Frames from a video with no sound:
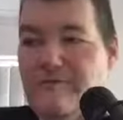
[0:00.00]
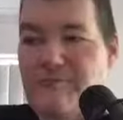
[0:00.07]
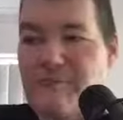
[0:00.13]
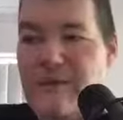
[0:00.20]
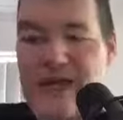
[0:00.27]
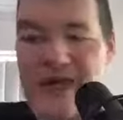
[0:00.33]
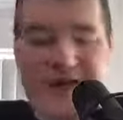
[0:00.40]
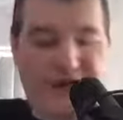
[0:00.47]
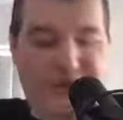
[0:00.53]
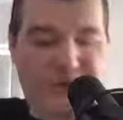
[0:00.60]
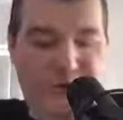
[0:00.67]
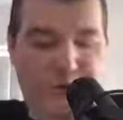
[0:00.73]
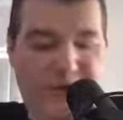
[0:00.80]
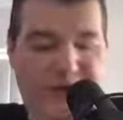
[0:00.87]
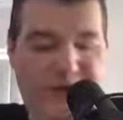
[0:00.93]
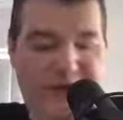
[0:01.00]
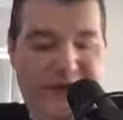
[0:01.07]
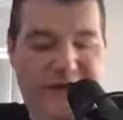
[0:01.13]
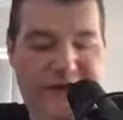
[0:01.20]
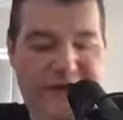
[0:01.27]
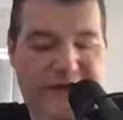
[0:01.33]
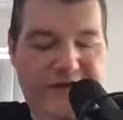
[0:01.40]
many
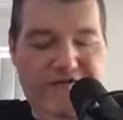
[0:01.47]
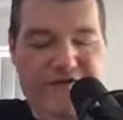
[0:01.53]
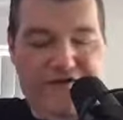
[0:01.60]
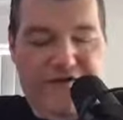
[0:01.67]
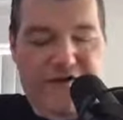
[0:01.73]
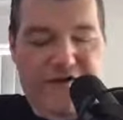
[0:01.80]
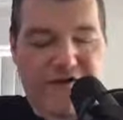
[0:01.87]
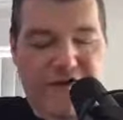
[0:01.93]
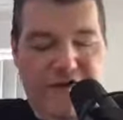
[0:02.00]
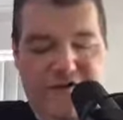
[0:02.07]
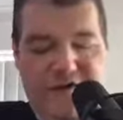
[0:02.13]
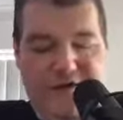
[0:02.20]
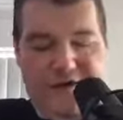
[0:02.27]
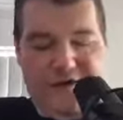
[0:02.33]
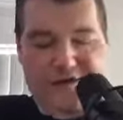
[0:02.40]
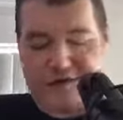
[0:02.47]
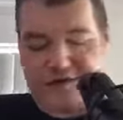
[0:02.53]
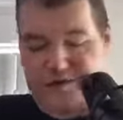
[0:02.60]
waiting for us.